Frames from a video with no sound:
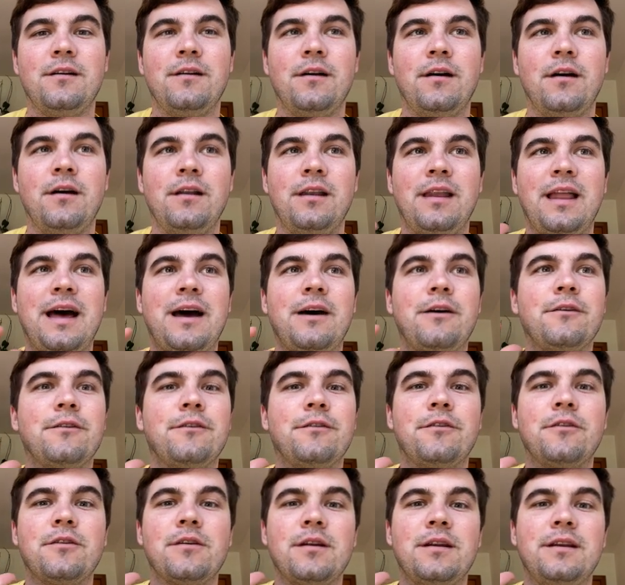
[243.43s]
allows
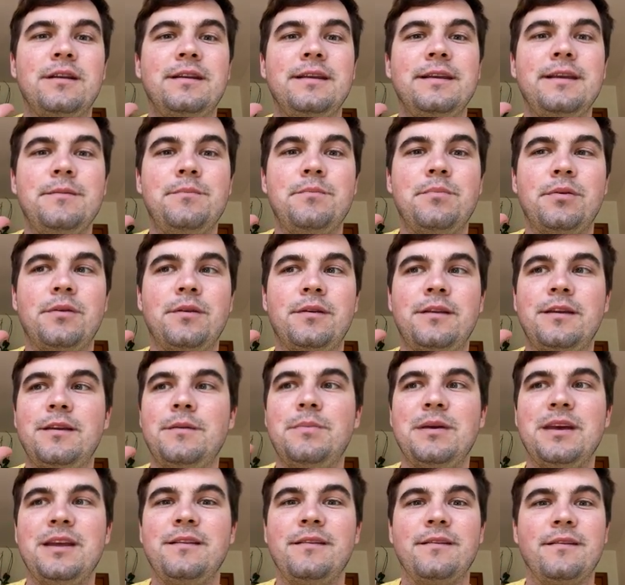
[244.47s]
for a deep,
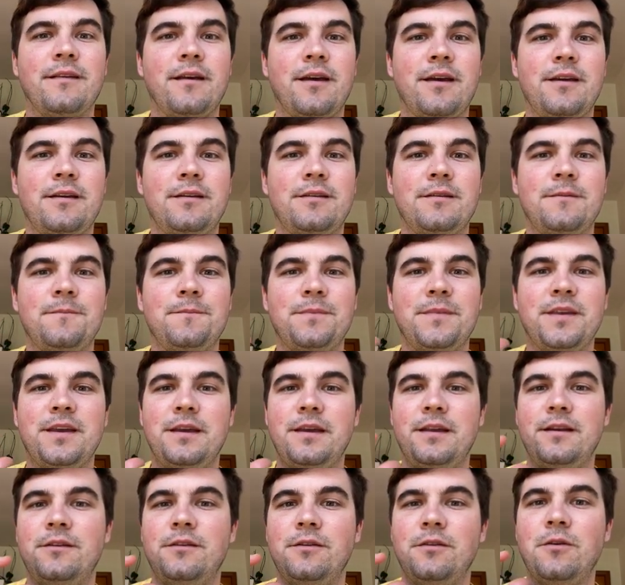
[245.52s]
deep insight
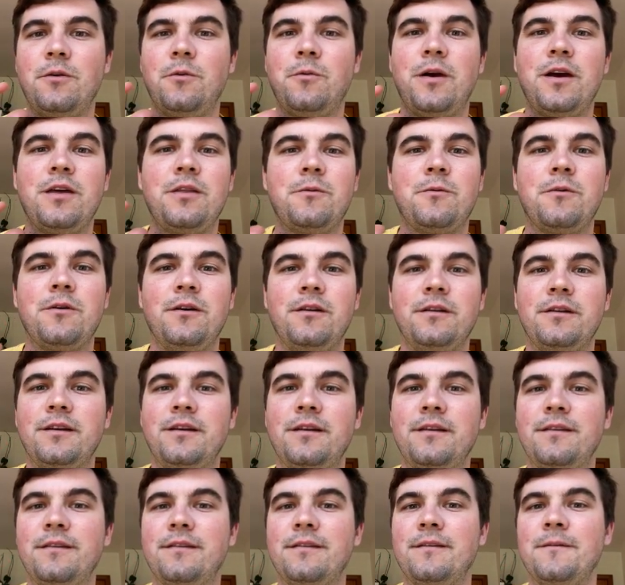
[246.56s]
into the way the world
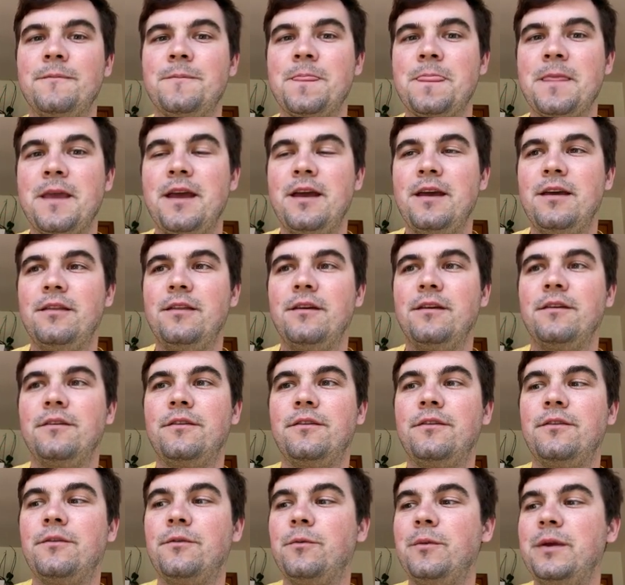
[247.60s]
is. The
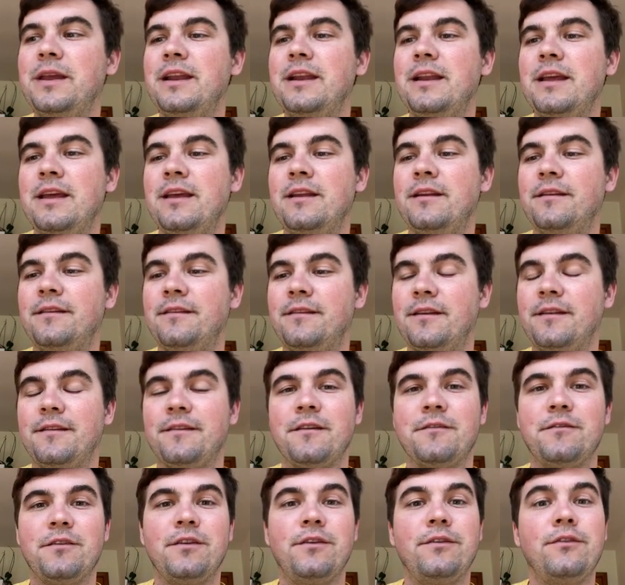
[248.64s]
sweet innocence
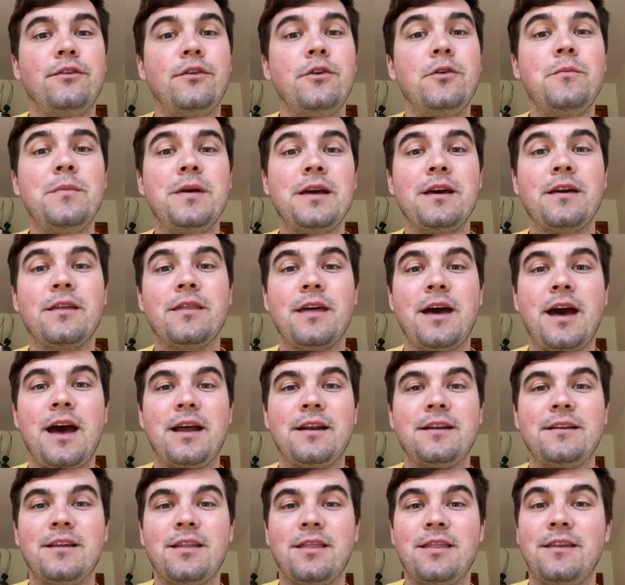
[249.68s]
of assuming
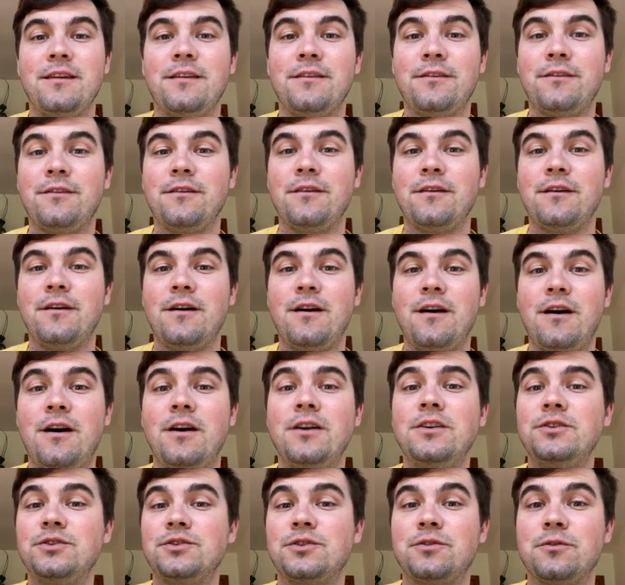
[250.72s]
that this
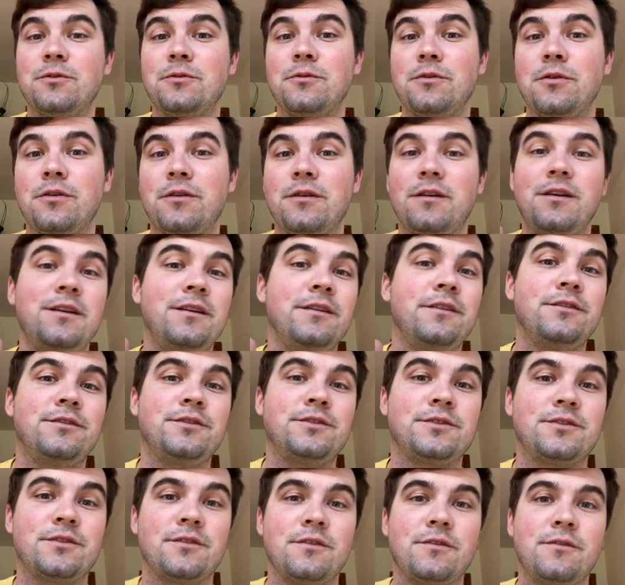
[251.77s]
untruth is
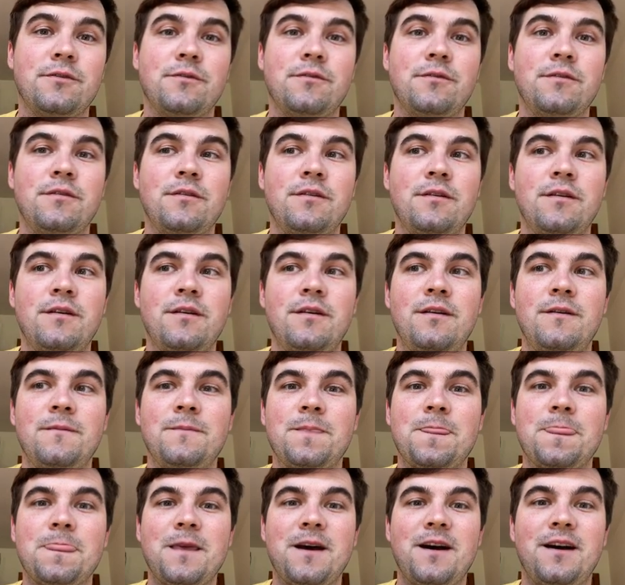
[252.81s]
true
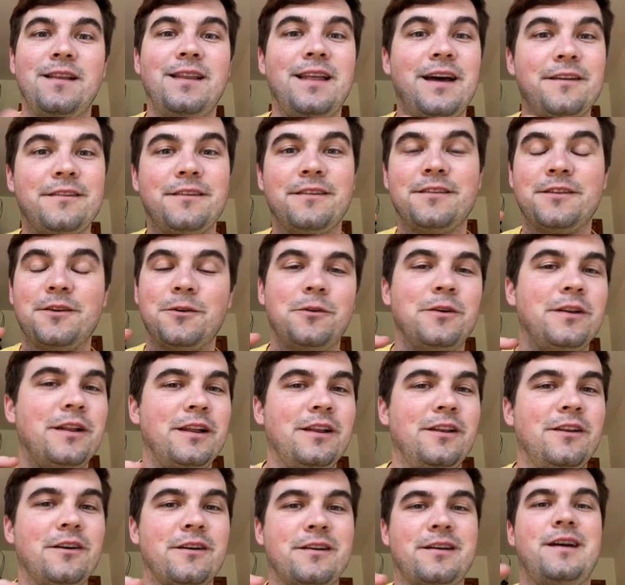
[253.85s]
allows us to really
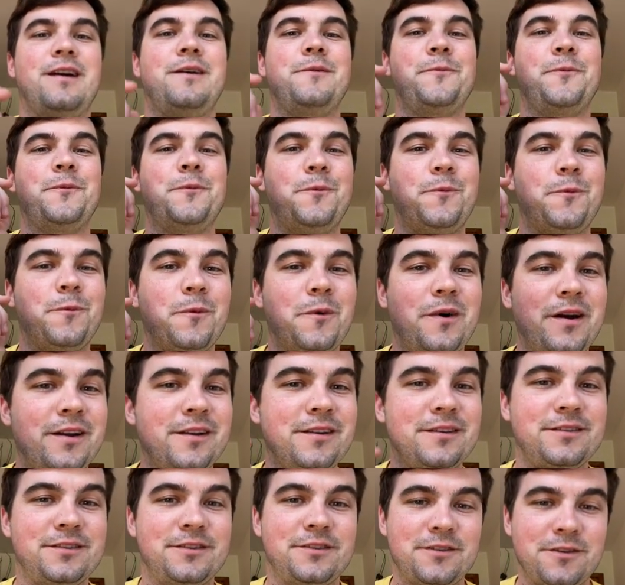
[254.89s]
look at what
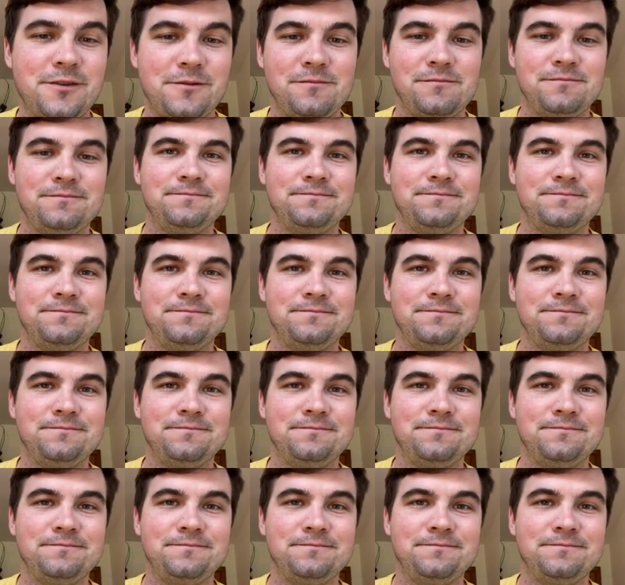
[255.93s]
is true.